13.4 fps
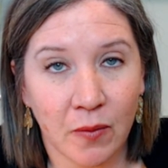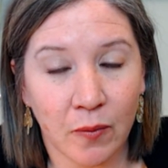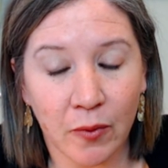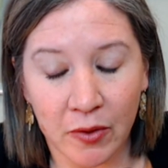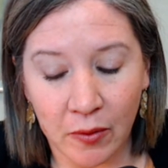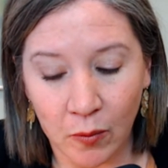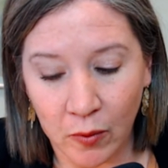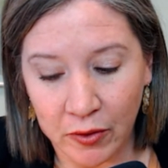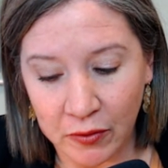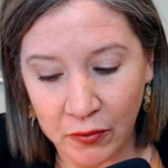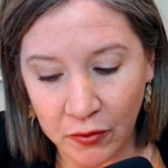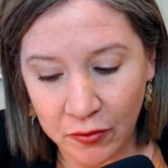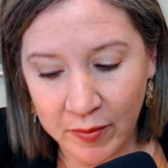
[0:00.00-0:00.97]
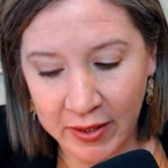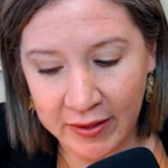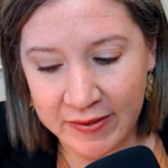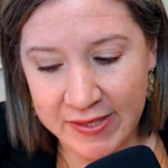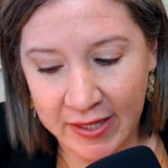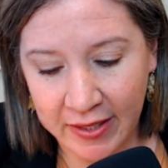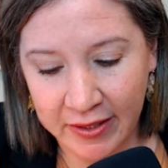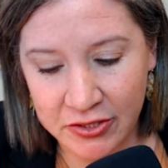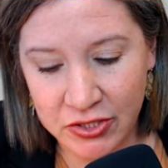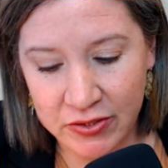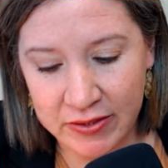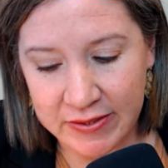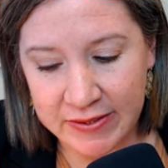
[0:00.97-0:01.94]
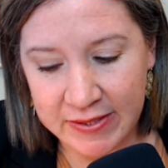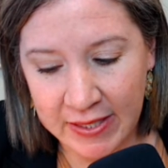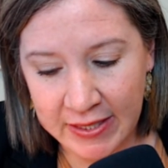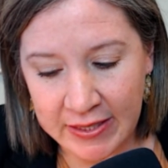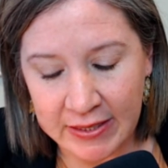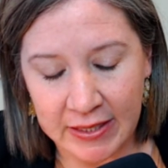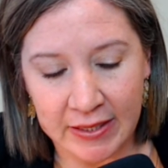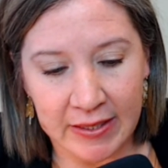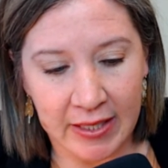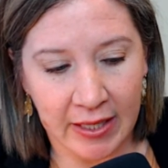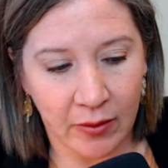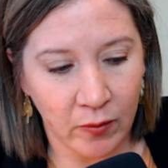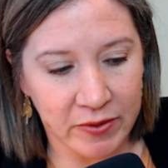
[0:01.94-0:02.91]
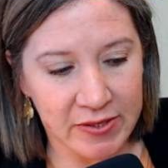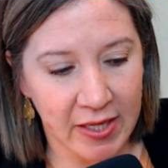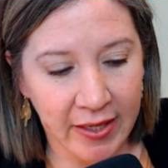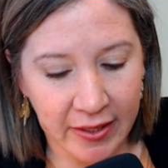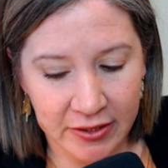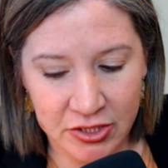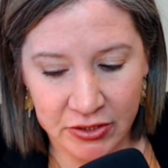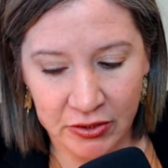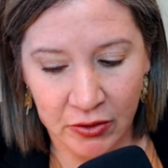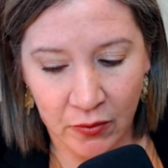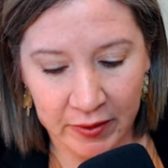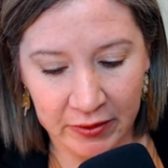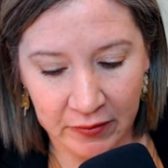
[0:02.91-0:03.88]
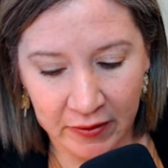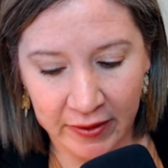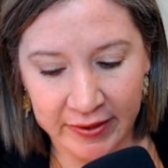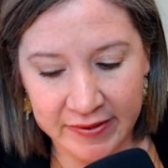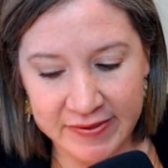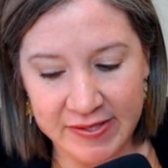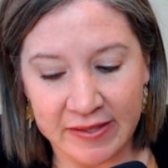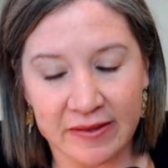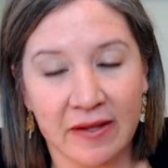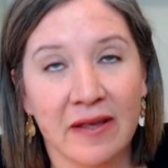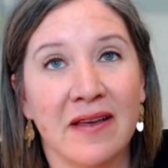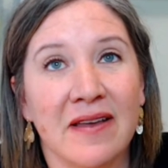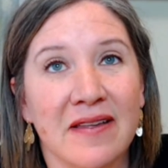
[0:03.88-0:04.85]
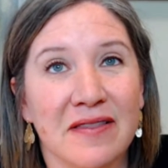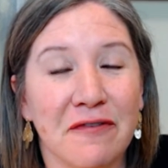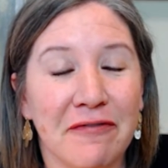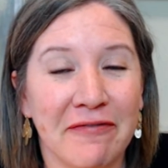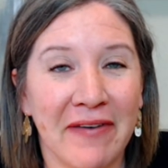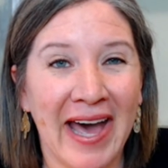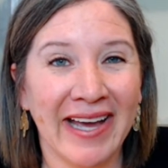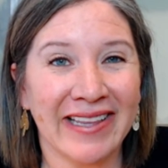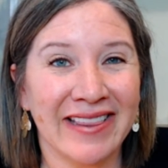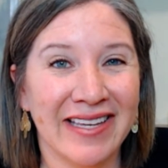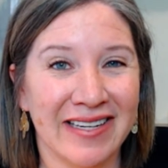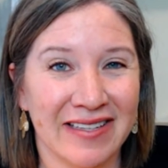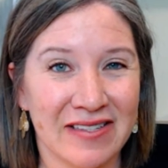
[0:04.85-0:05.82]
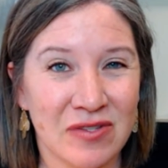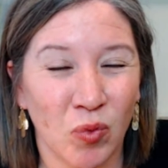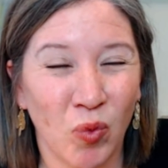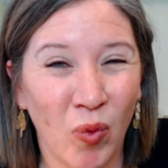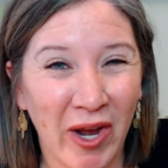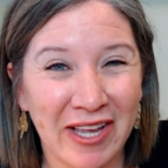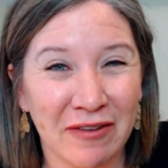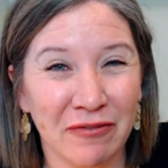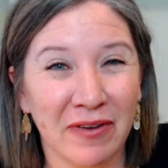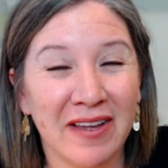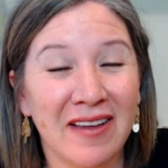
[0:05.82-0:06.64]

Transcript: What a good man is actually saying in that, what's actually going on, is that the fact that his wife